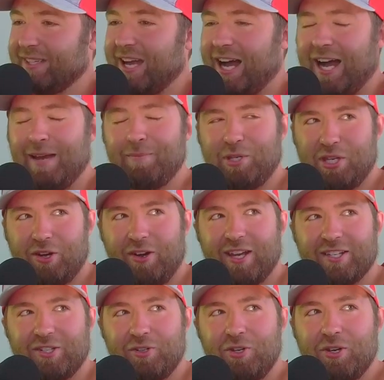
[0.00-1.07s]
Yeah. I'm
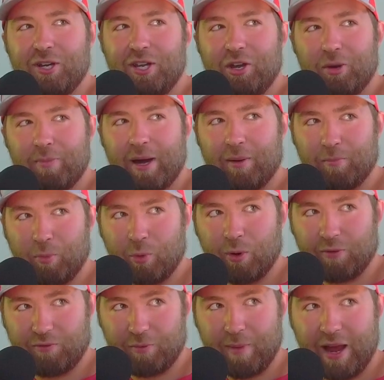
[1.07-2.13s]
curious, who you going to hear about more
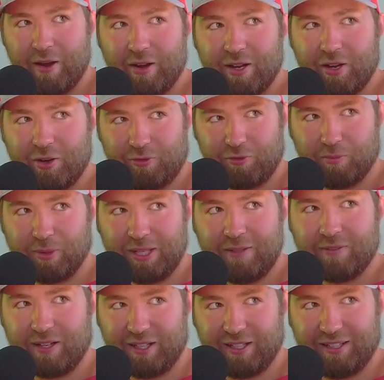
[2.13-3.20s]
from Erica or from
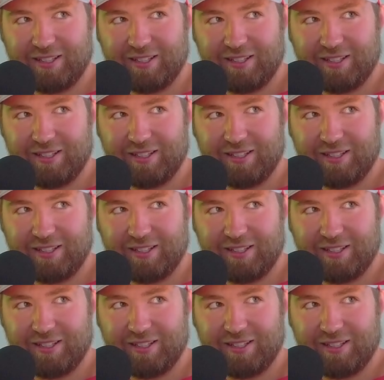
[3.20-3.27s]
Levi?